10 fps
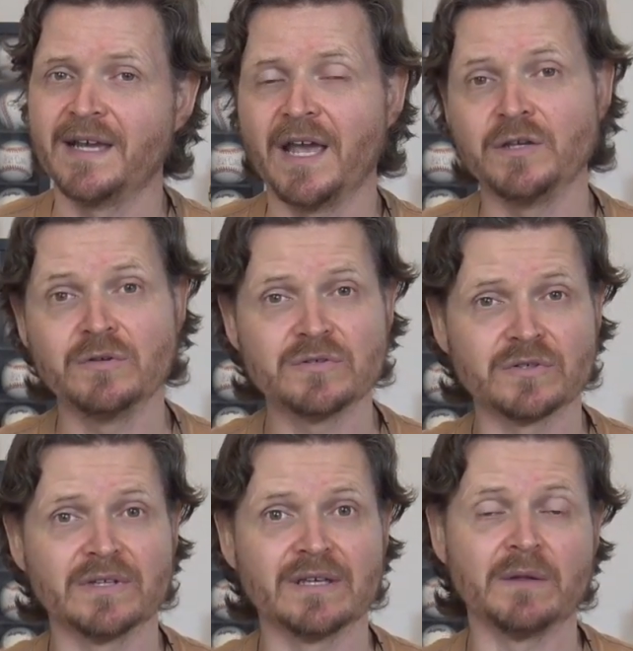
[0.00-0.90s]
And
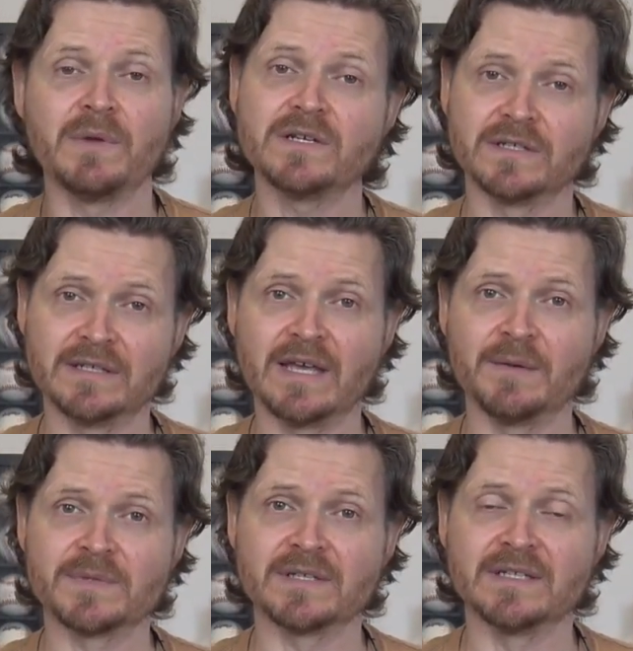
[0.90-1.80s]
usually, in Major League
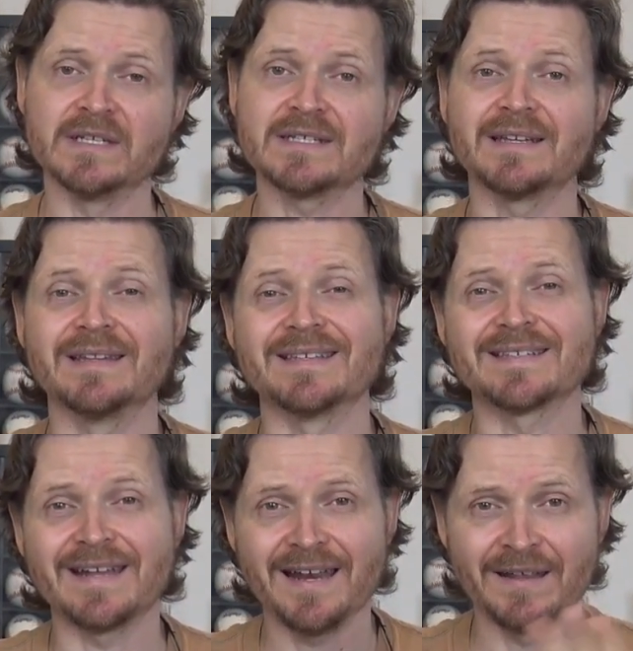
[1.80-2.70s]
games at least, the
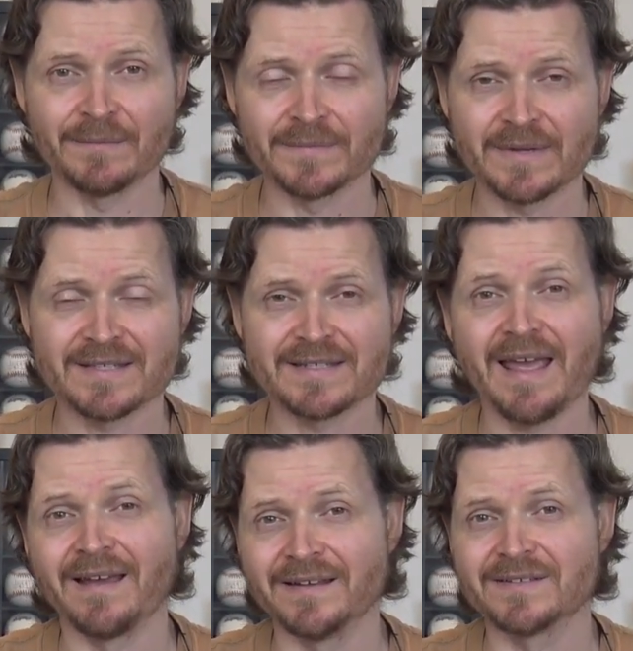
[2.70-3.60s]
stadium
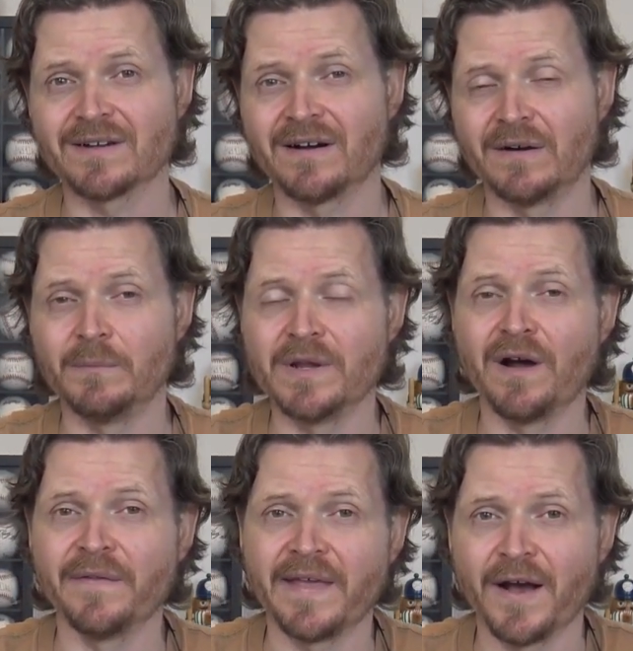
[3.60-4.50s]
stands are
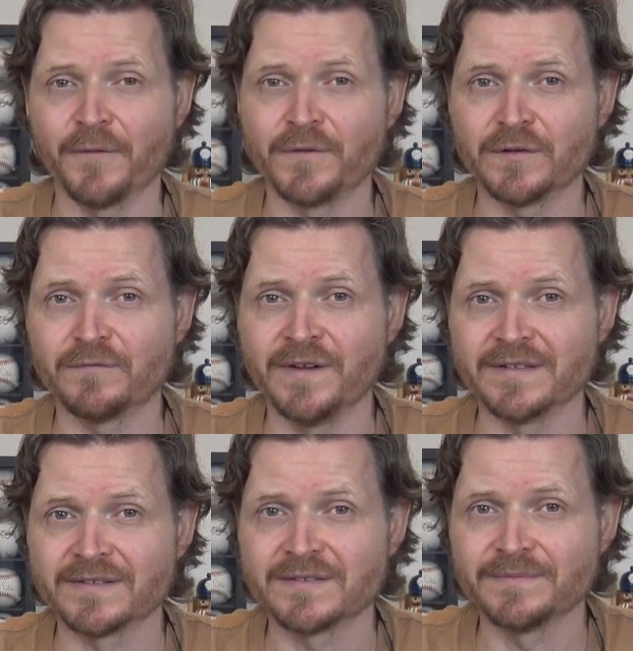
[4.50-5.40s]
beyond the outfield
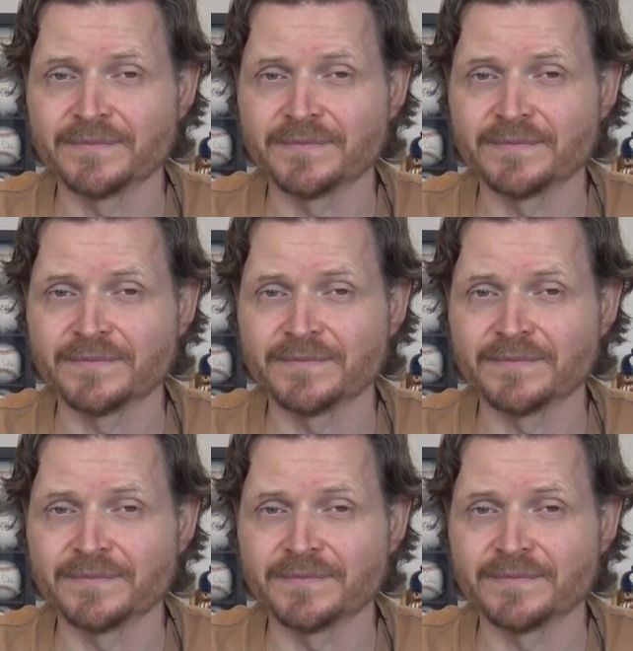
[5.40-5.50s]
fence.